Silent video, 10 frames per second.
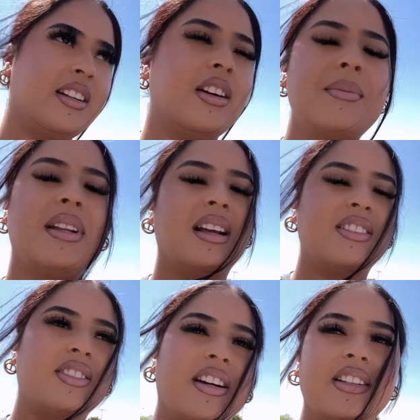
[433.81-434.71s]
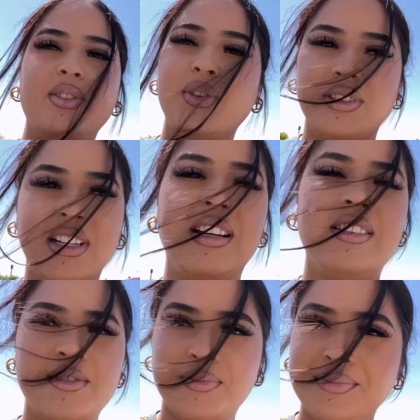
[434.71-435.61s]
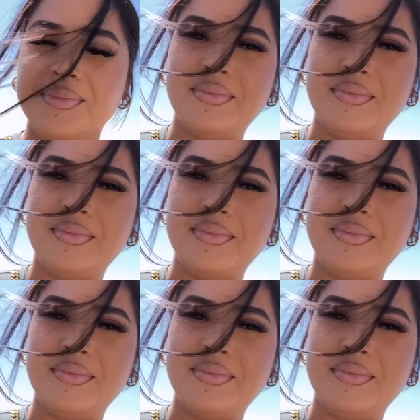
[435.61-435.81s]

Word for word: I mean, not to Target, to Ulta.